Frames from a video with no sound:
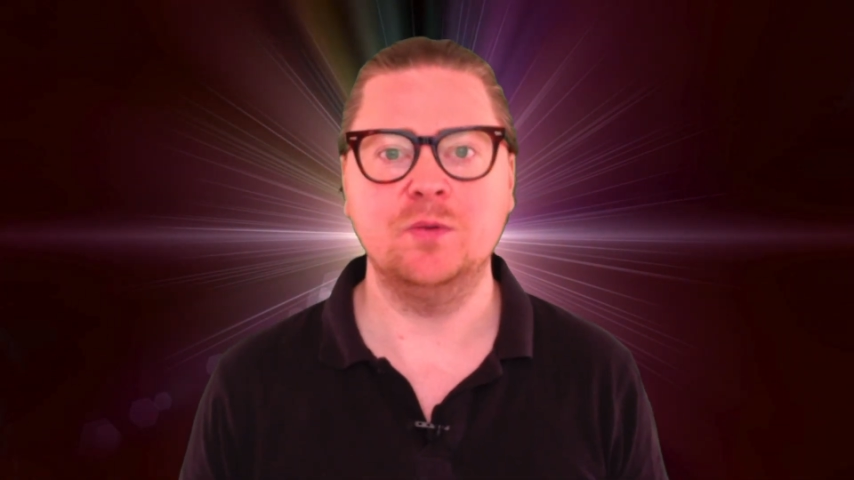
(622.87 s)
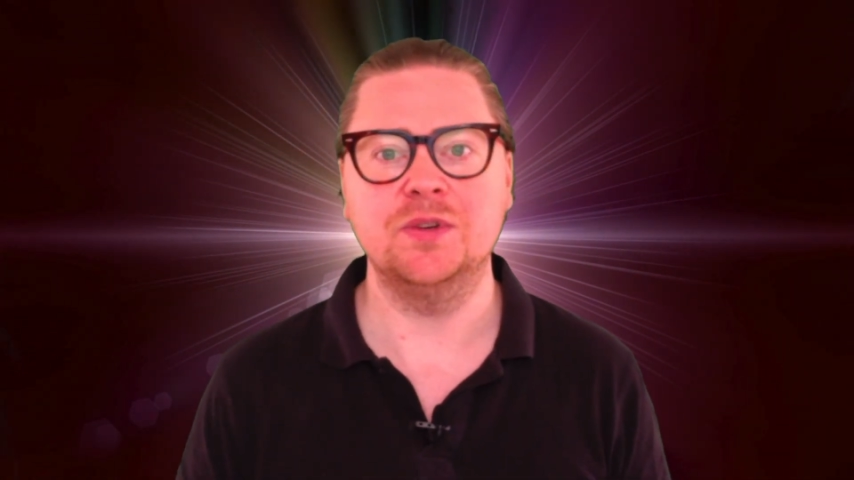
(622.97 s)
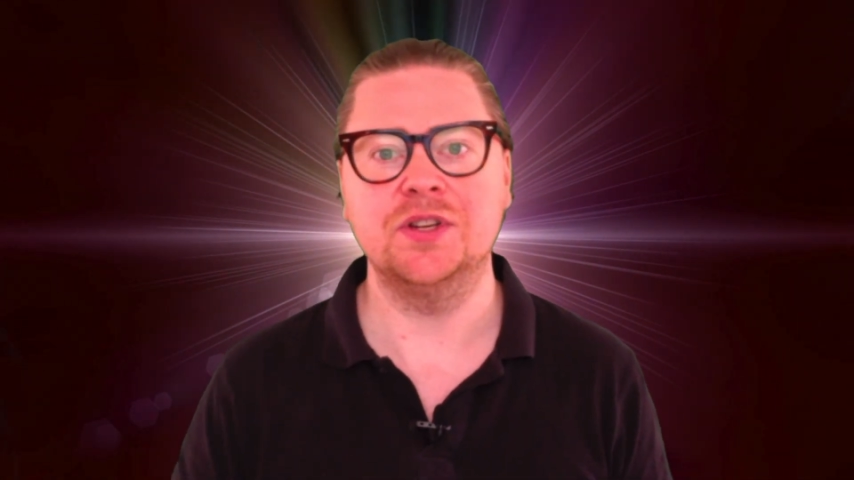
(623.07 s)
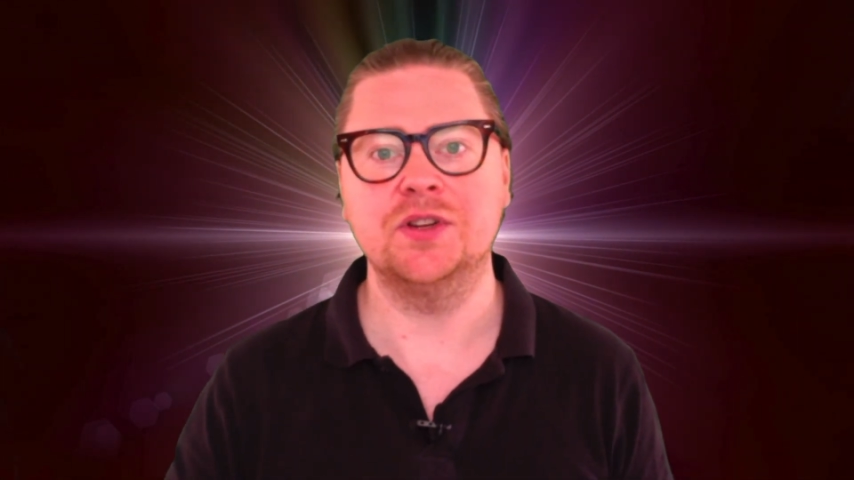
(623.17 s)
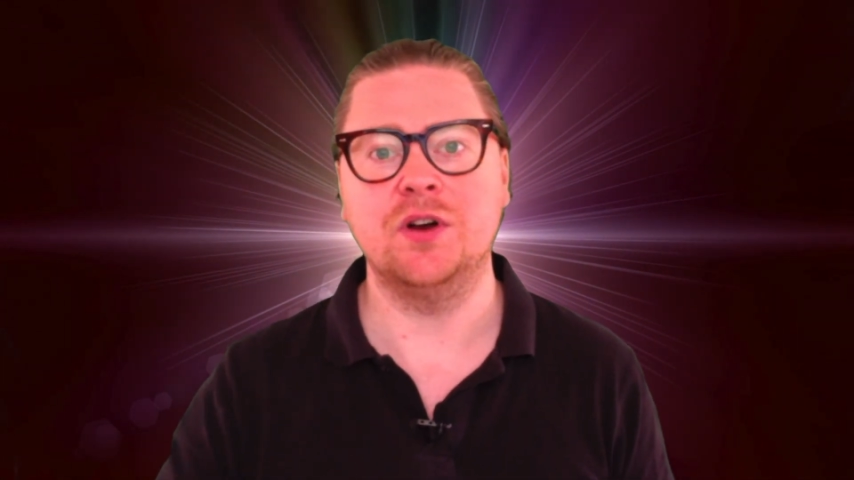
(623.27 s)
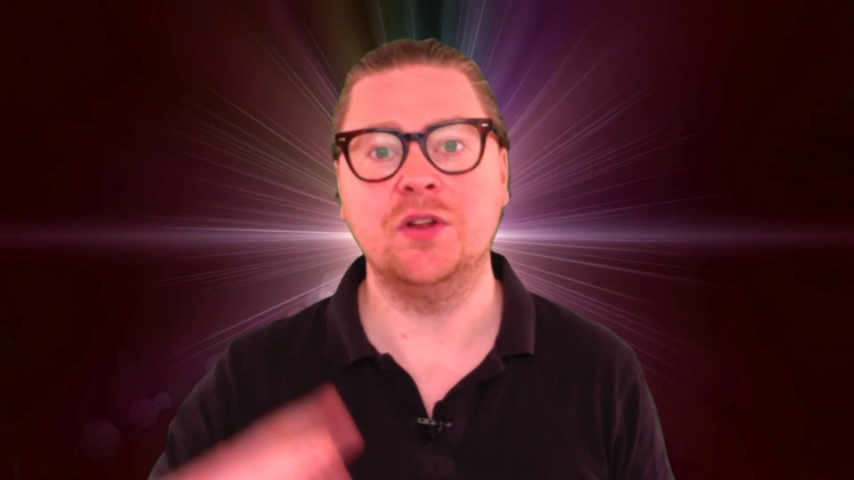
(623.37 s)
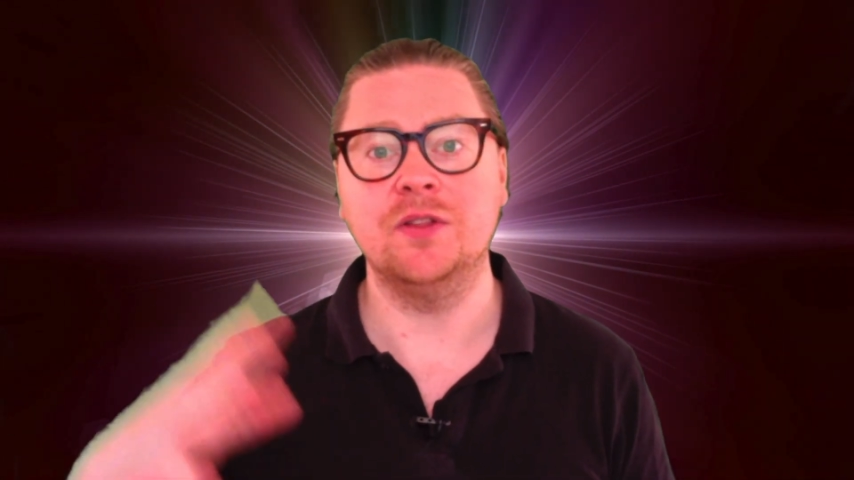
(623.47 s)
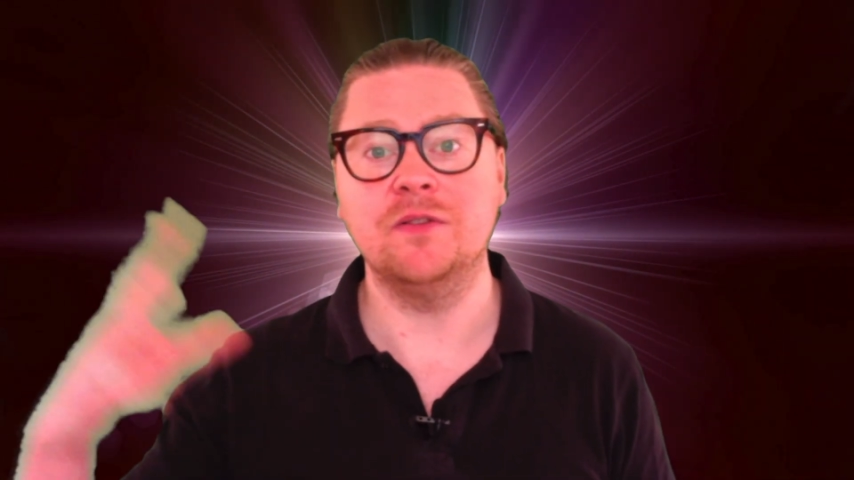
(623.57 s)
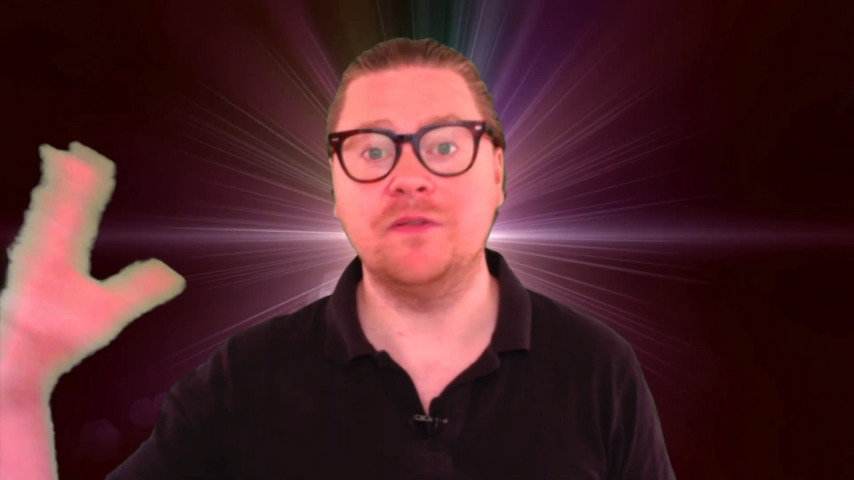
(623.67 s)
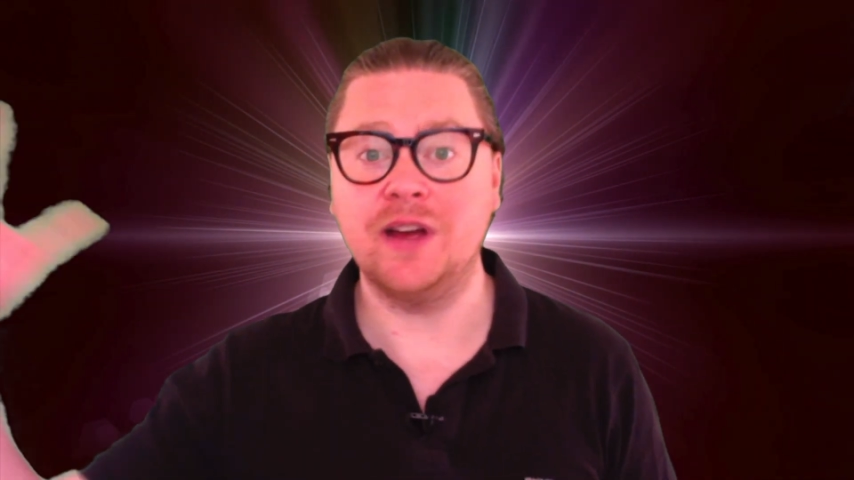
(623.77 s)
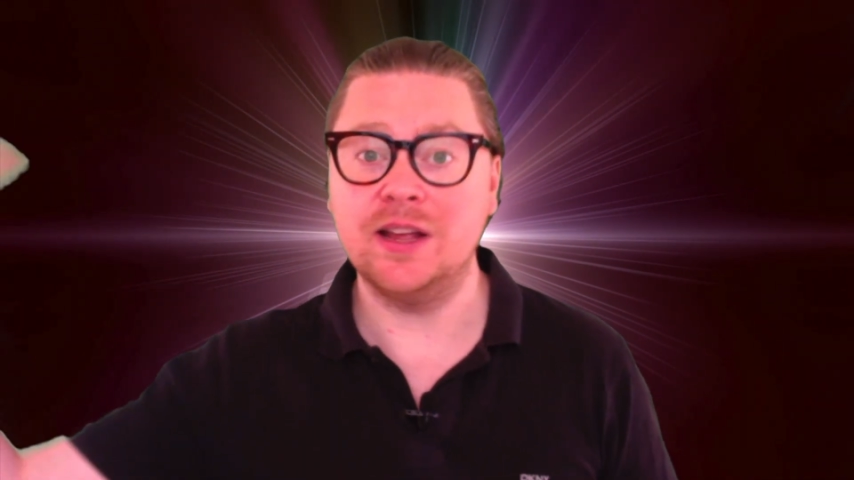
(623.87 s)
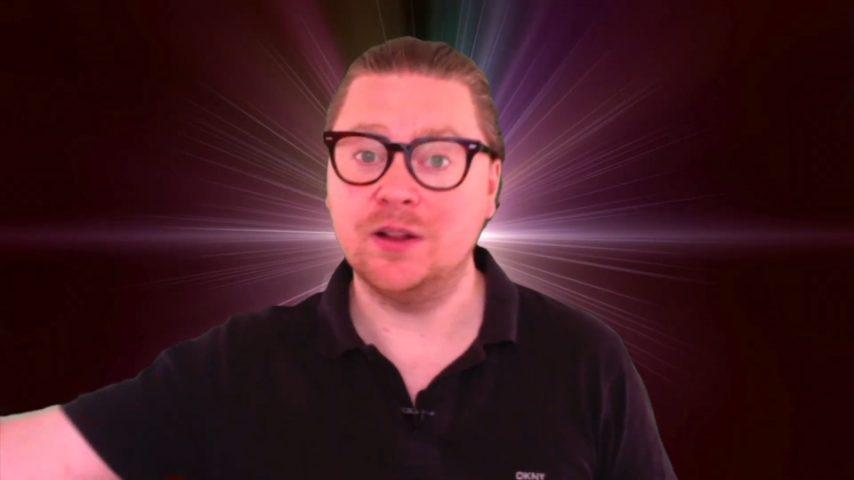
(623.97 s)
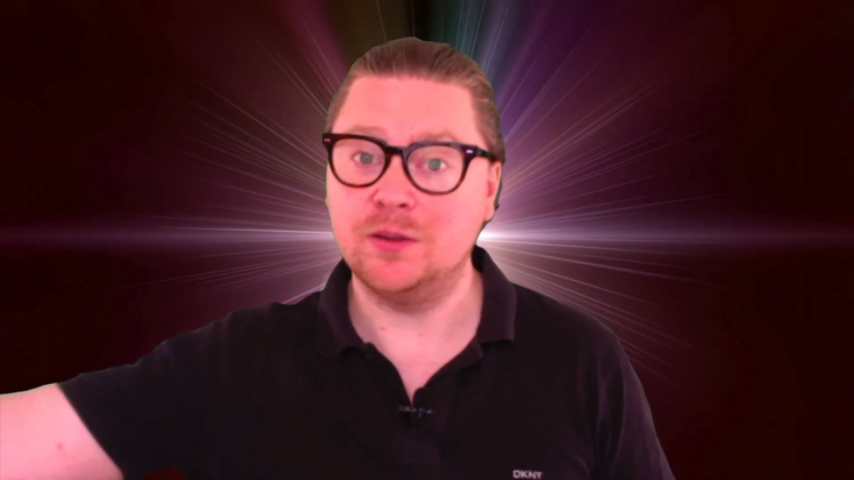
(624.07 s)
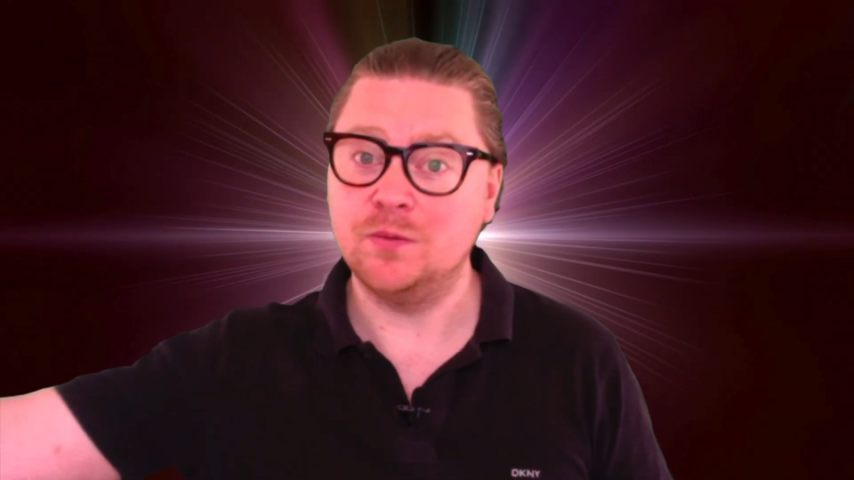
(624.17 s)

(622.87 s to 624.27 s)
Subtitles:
which is on the veil,